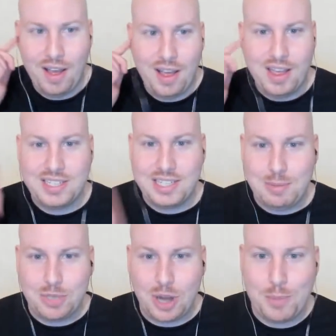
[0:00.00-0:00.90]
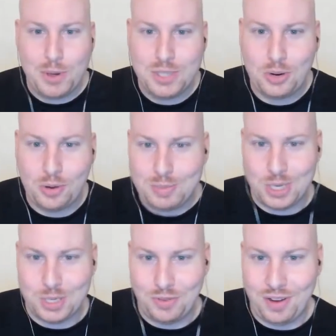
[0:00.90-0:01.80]
it seems like most of the crypto
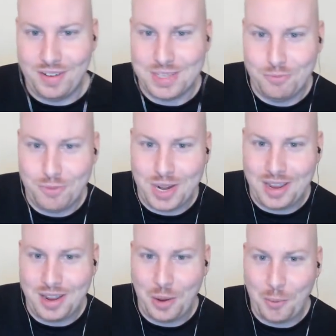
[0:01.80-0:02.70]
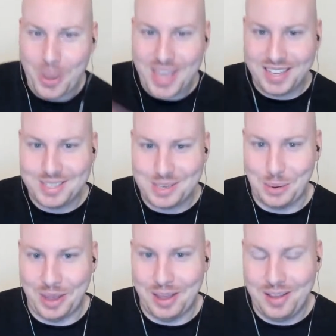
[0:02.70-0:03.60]
sphere isn't really awake to
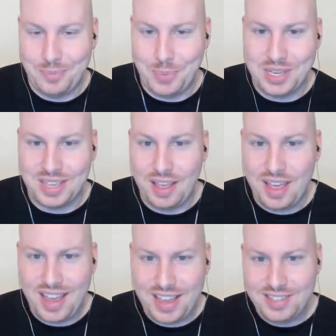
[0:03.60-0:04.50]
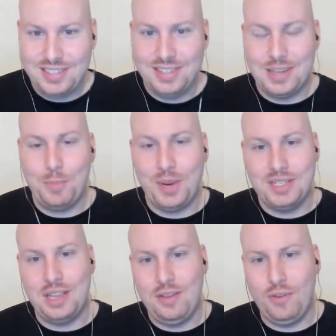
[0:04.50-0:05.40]
it, because instant send by
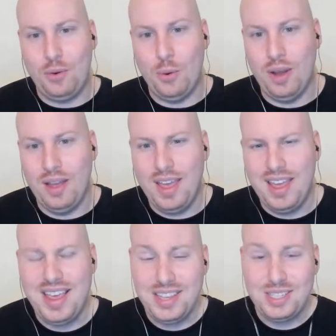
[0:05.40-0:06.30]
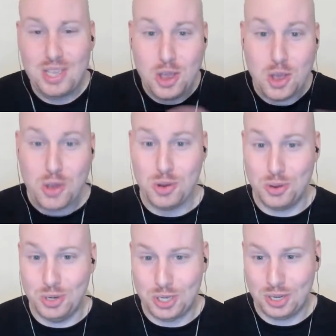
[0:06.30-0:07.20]
default is
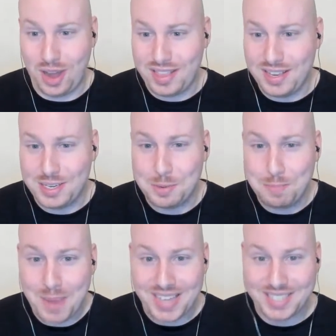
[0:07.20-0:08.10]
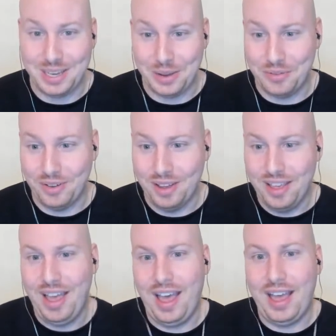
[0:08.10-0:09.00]
huge. Like, this is massive,
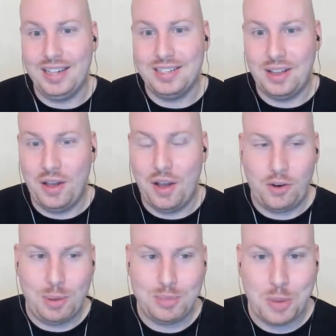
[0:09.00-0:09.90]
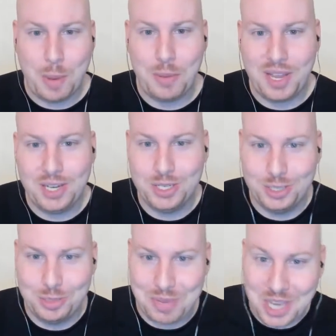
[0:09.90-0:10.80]
and crypto publications
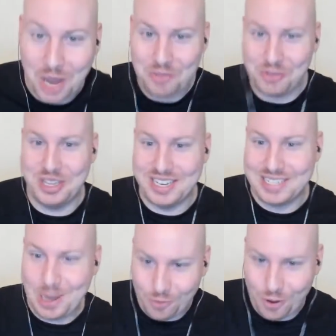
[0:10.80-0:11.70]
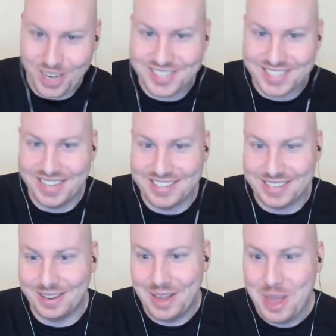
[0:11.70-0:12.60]
should be covering this left, right, and
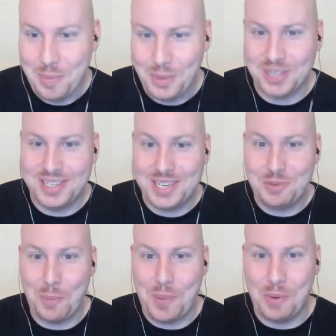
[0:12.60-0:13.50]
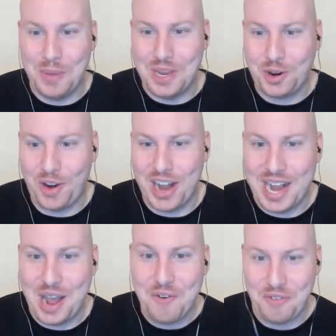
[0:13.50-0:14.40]
center, because this is what people have been crying
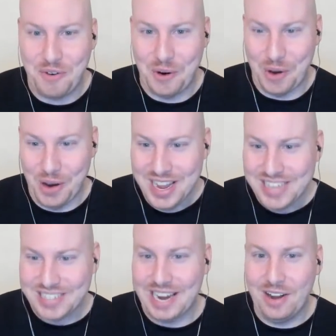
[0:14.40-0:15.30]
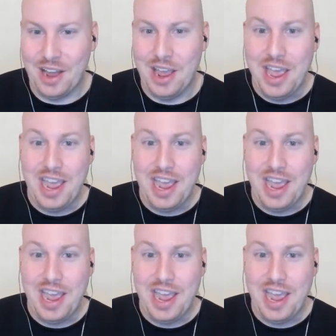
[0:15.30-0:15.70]
out for, saying like,